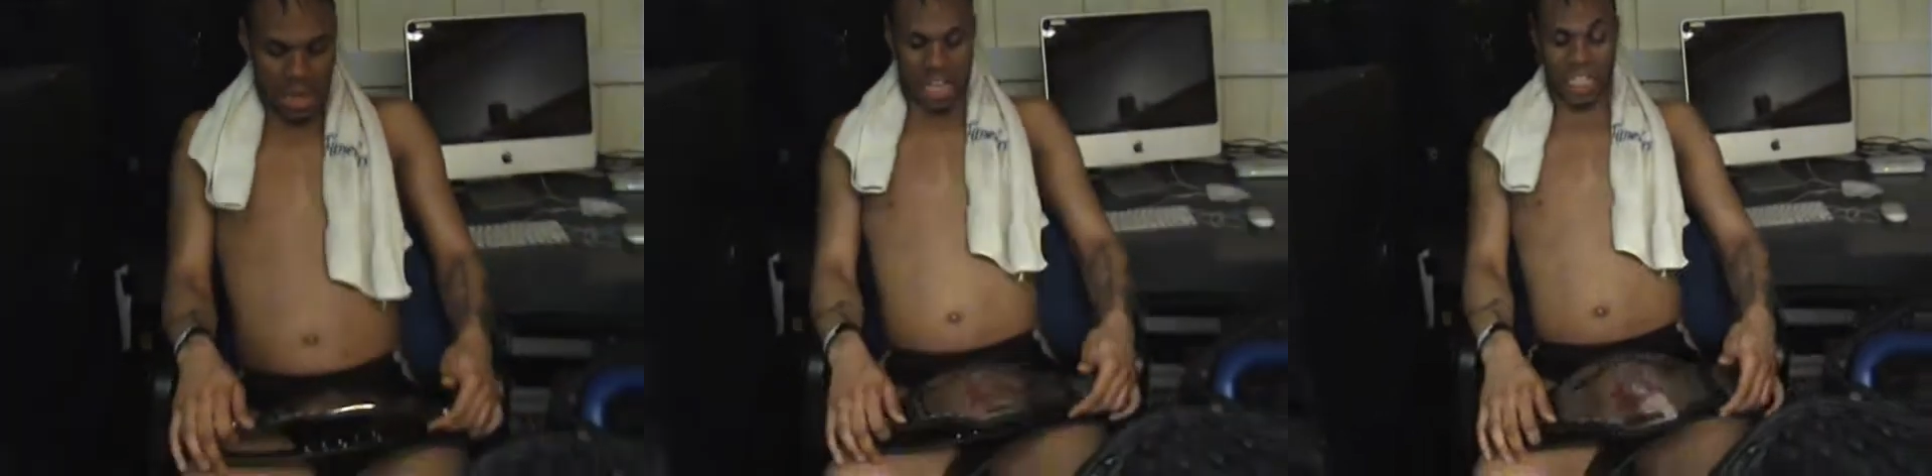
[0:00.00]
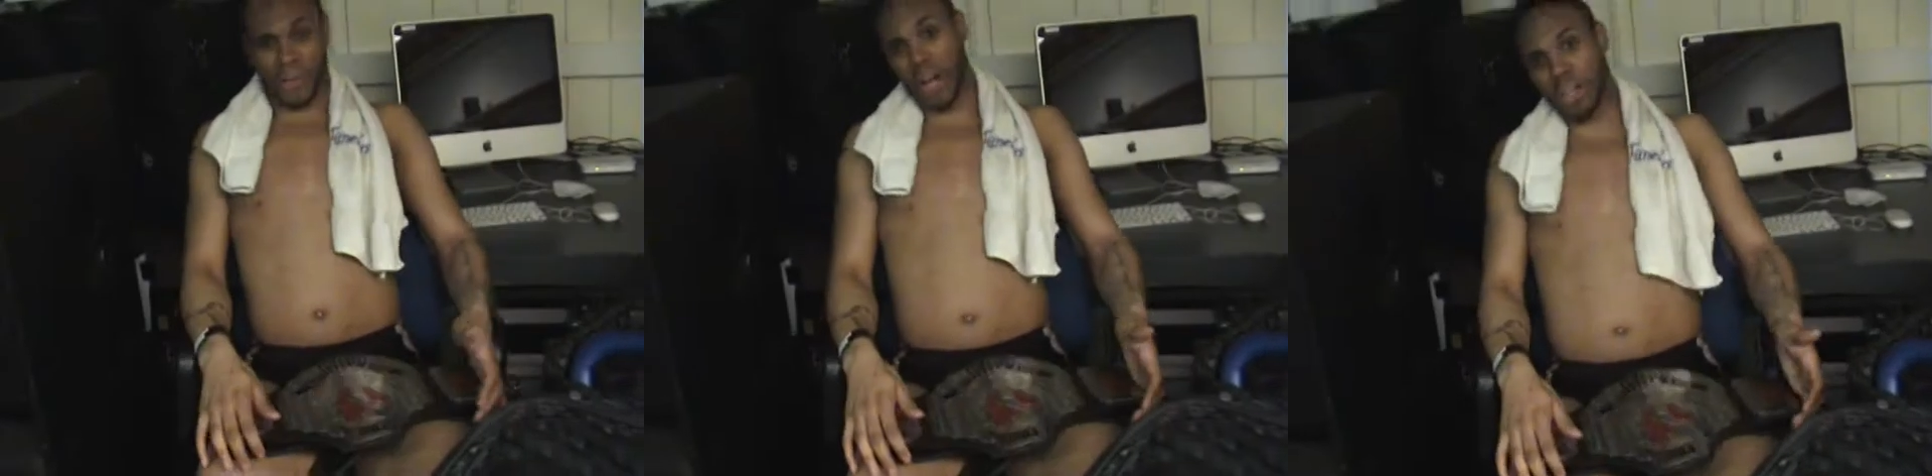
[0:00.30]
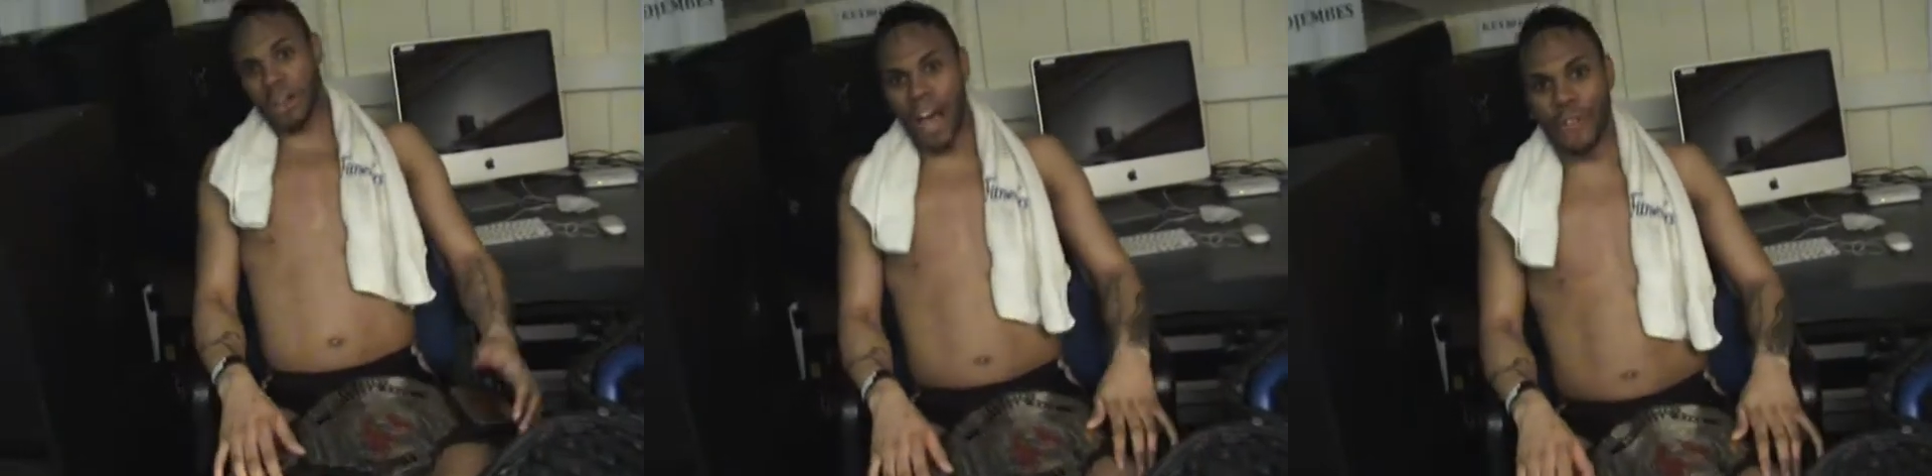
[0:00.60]
as if I
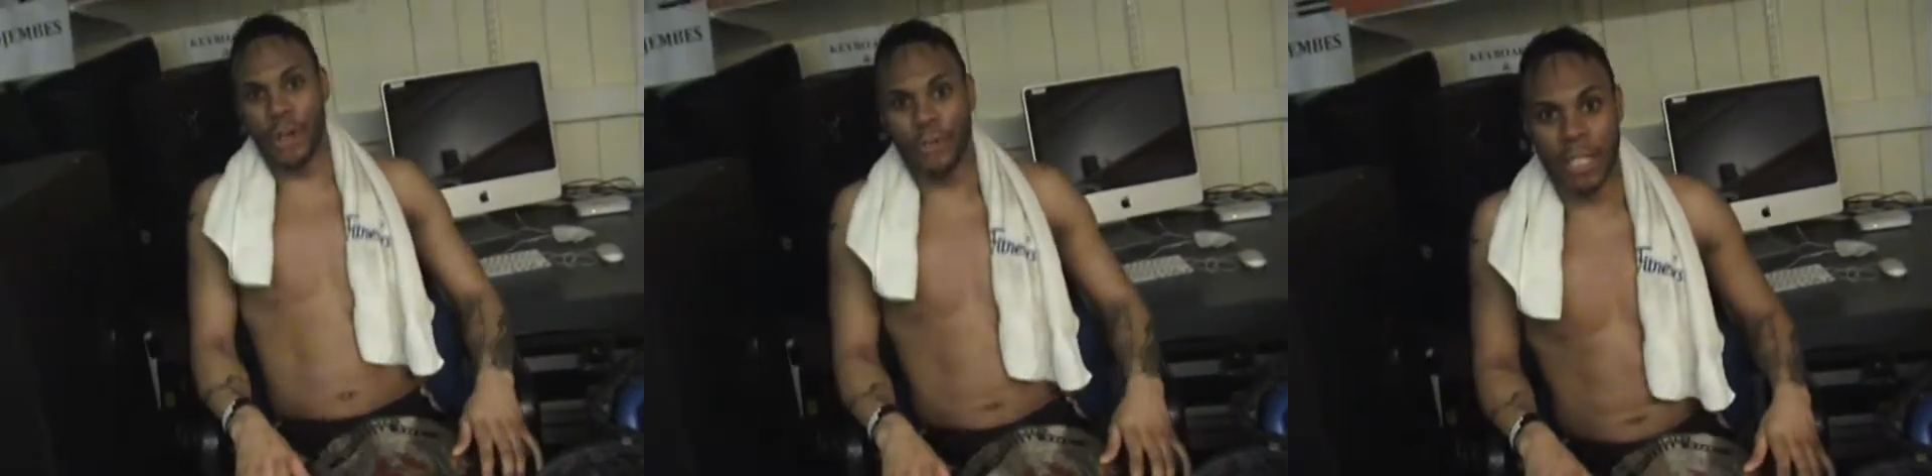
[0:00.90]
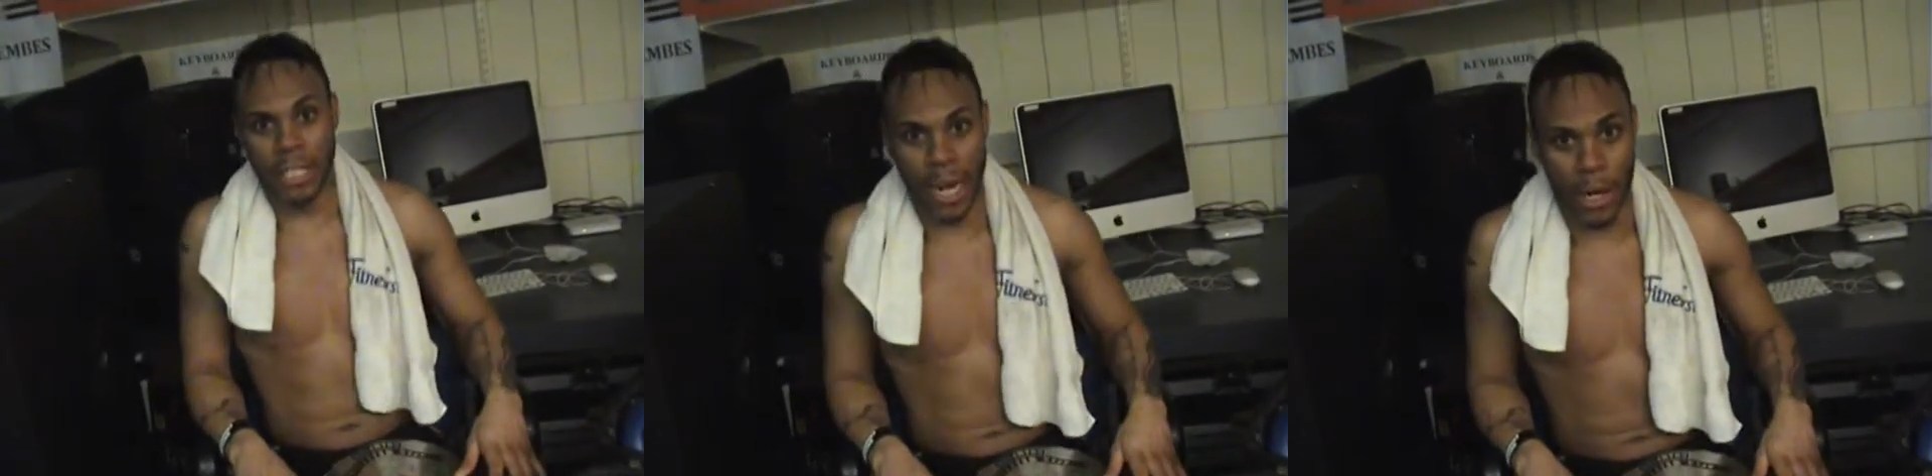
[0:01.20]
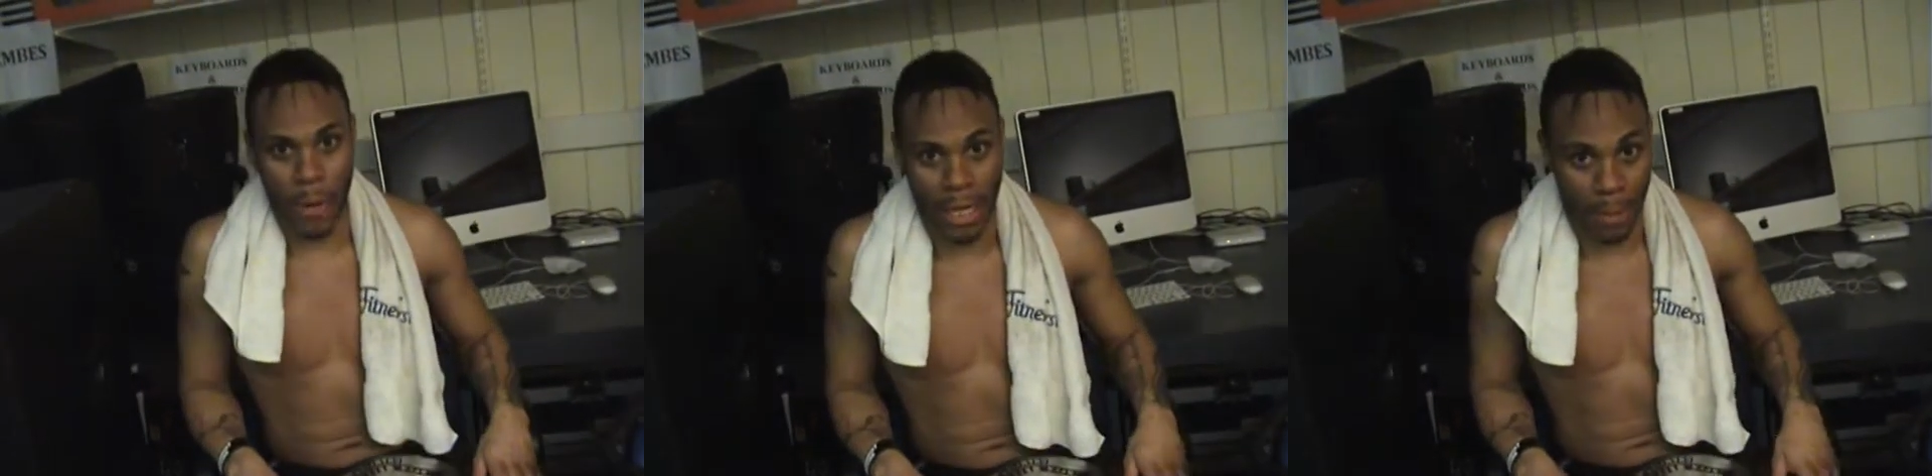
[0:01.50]
don't have enough to say on
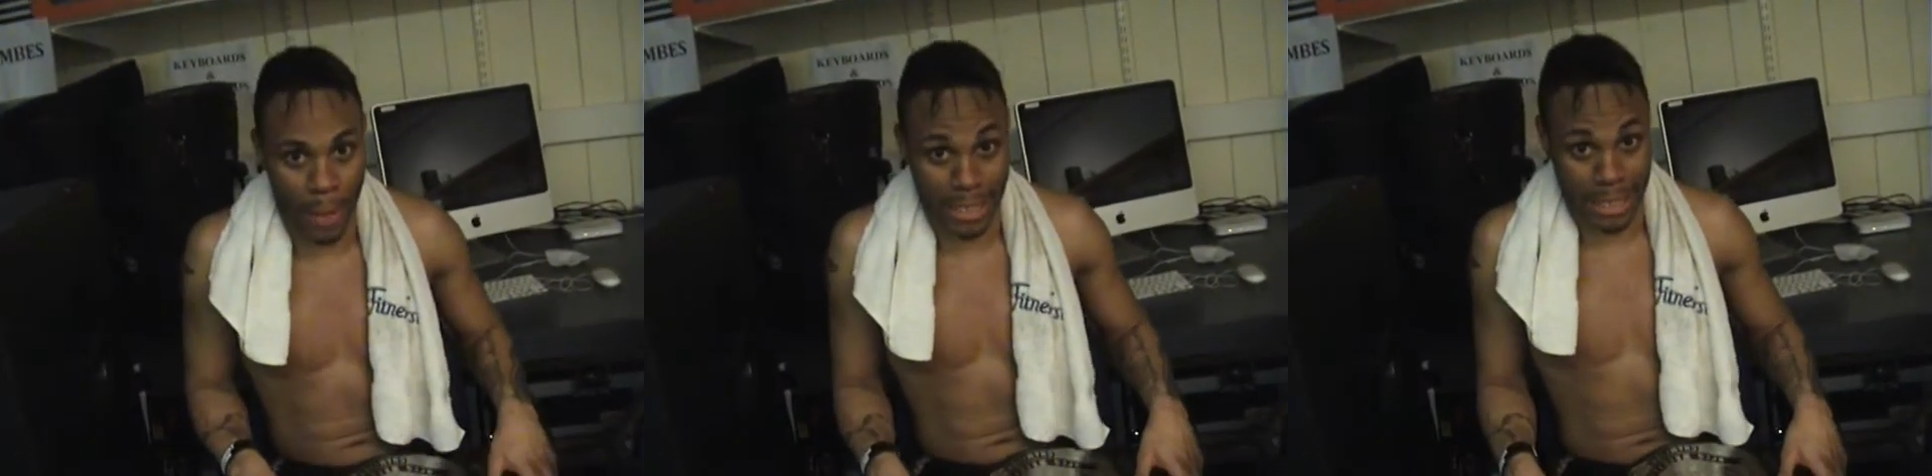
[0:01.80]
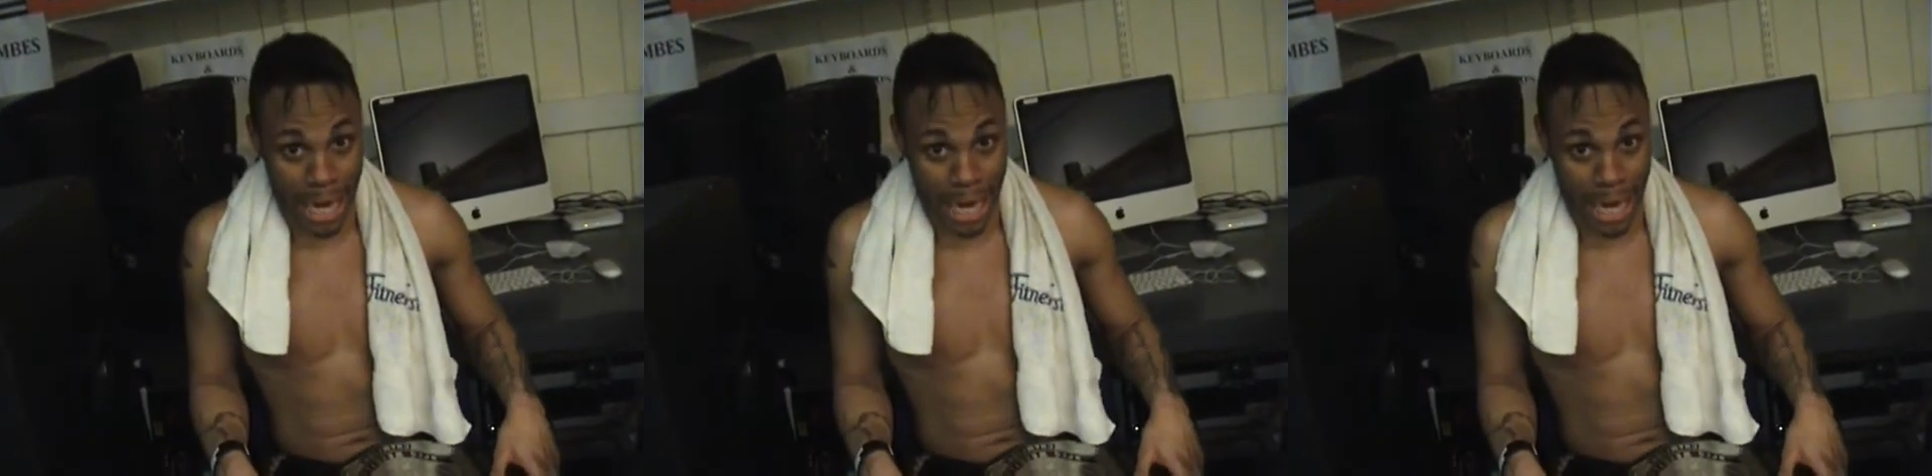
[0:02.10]
a regular basis